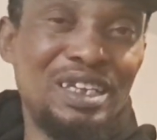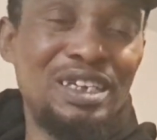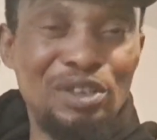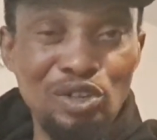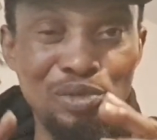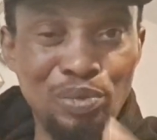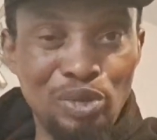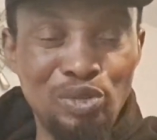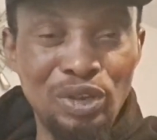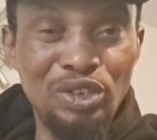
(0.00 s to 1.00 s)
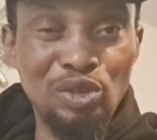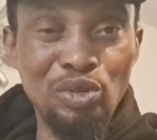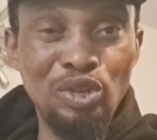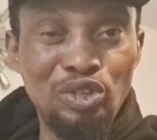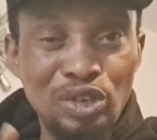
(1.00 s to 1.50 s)
It doesn't portray. So
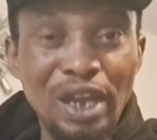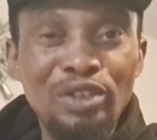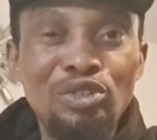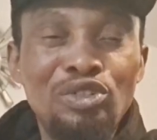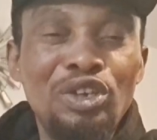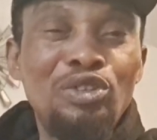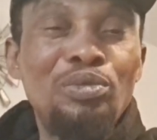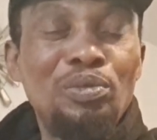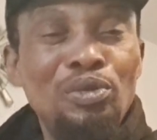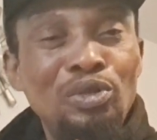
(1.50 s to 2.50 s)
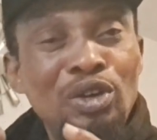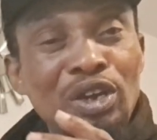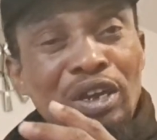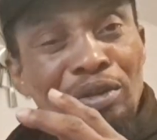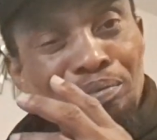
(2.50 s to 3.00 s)
the child should see
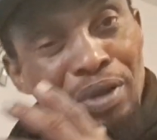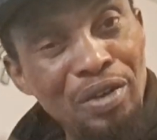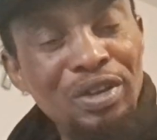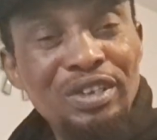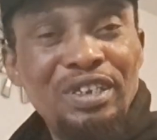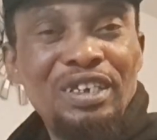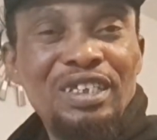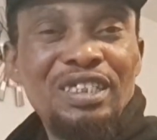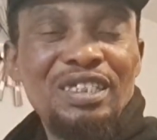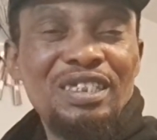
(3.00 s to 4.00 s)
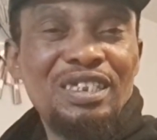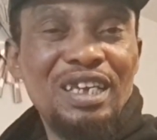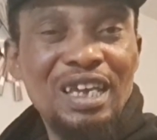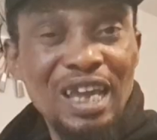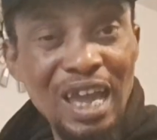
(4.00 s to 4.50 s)
parents
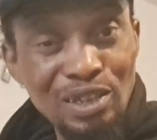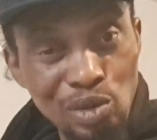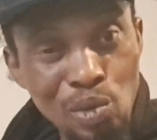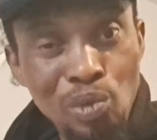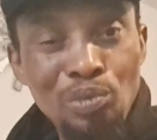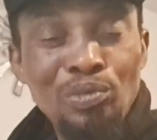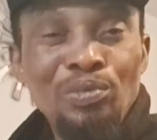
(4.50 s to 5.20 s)
at home